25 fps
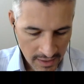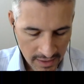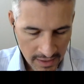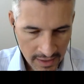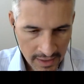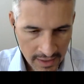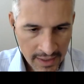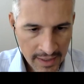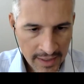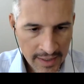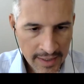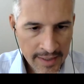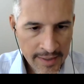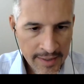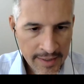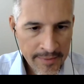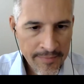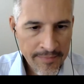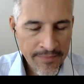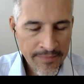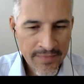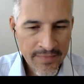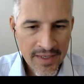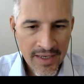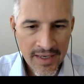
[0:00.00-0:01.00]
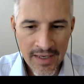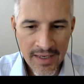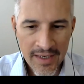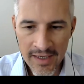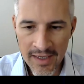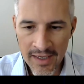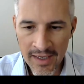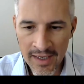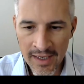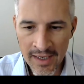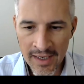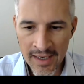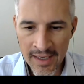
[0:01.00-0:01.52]

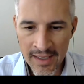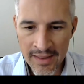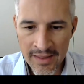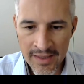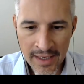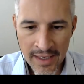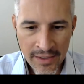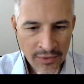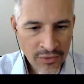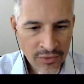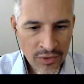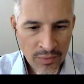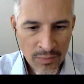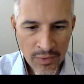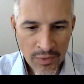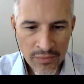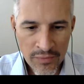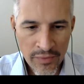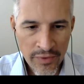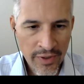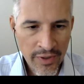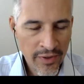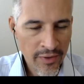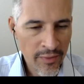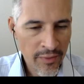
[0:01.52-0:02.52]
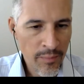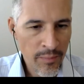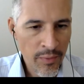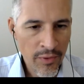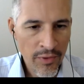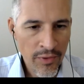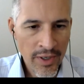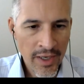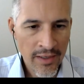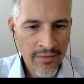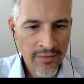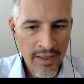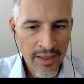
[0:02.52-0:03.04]
Thank you so much for the
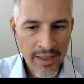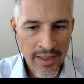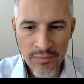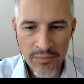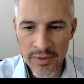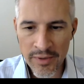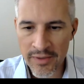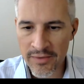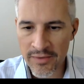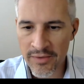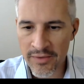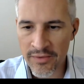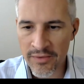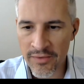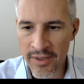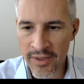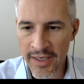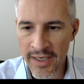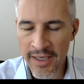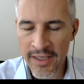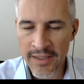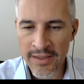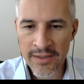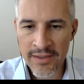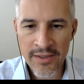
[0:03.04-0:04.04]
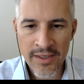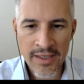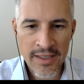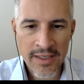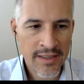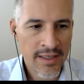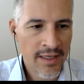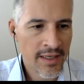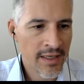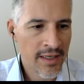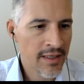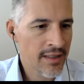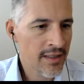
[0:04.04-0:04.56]
report. I read it with great interest.
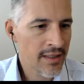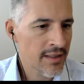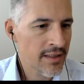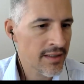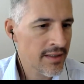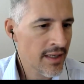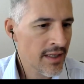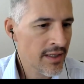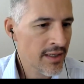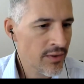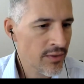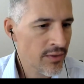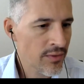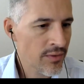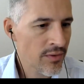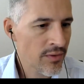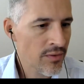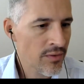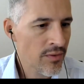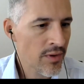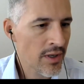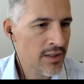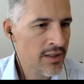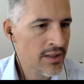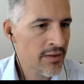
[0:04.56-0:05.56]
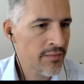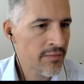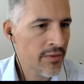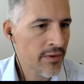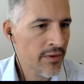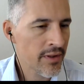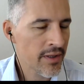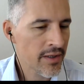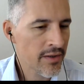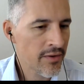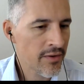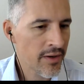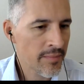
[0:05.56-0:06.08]
And thank you, Kwasi, for
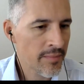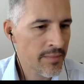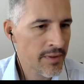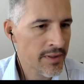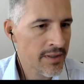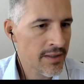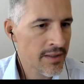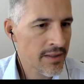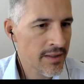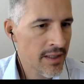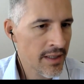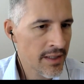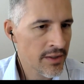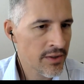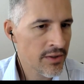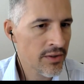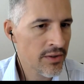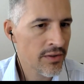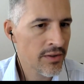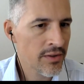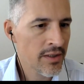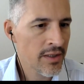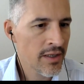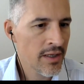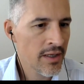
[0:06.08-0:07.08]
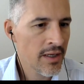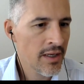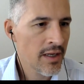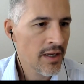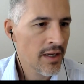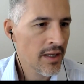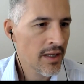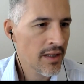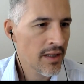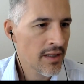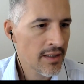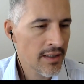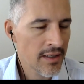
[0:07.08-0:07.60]
the great presentation.
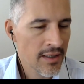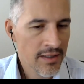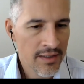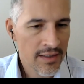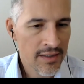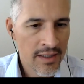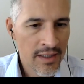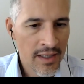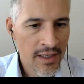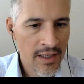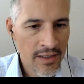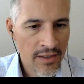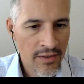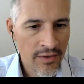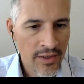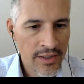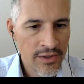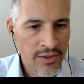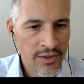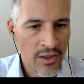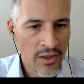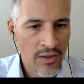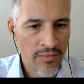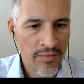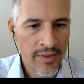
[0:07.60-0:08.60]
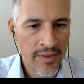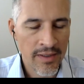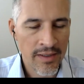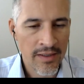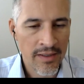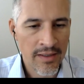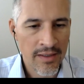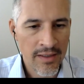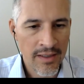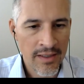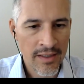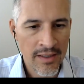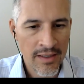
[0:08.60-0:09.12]
I think it did a great job
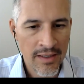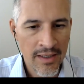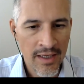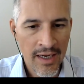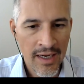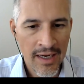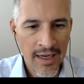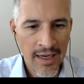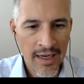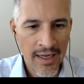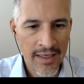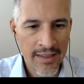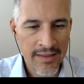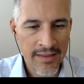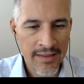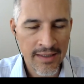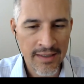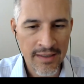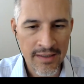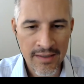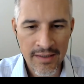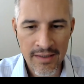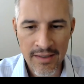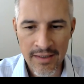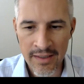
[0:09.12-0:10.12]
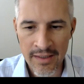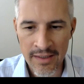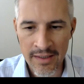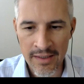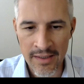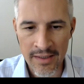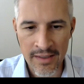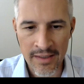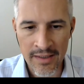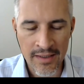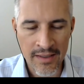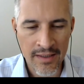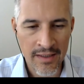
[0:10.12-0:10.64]
in highlighting
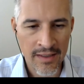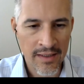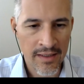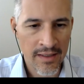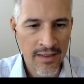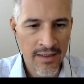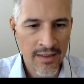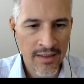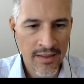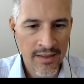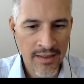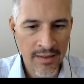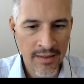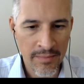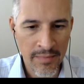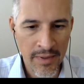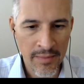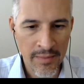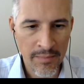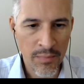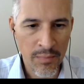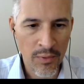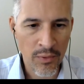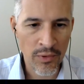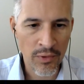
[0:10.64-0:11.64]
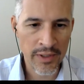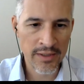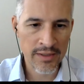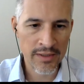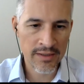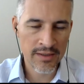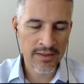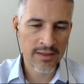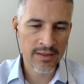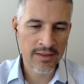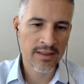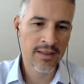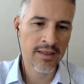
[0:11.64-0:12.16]
the main points
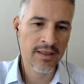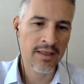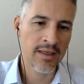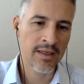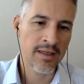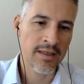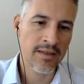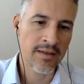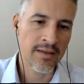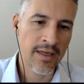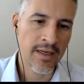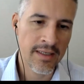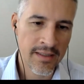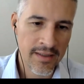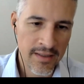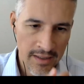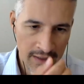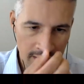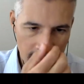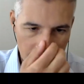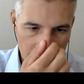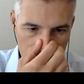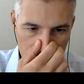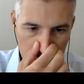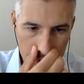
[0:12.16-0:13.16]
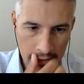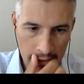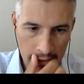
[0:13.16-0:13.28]
raised in